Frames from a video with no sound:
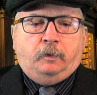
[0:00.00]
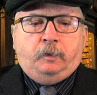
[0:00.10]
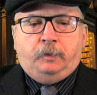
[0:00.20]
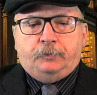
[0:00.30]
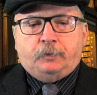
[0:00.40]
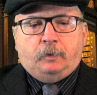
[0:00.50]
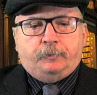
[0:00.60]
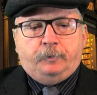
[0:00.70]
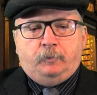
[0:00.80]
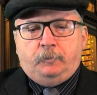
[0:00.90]
He is
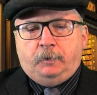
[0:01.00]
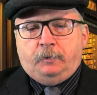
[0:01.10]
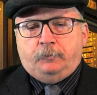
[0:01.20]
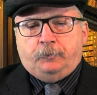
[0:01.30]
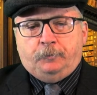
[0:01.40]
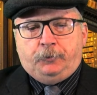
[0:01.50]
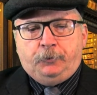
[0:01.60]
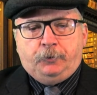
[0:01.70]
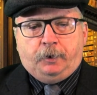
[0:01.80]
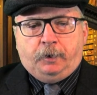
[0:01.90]
often omitted from
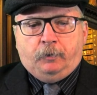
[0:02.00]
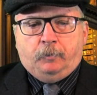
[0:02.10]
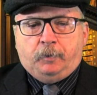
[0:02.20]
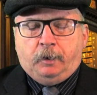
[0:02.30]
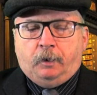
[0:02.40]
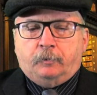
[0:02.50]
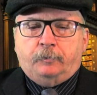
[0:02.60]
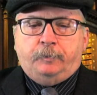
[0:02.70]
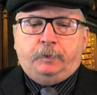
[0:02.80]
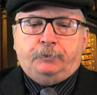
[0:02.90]
Tudor-era
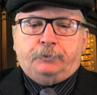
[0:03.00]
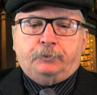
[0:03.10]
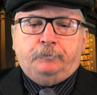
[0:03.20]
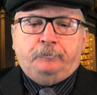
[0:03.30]
biographies.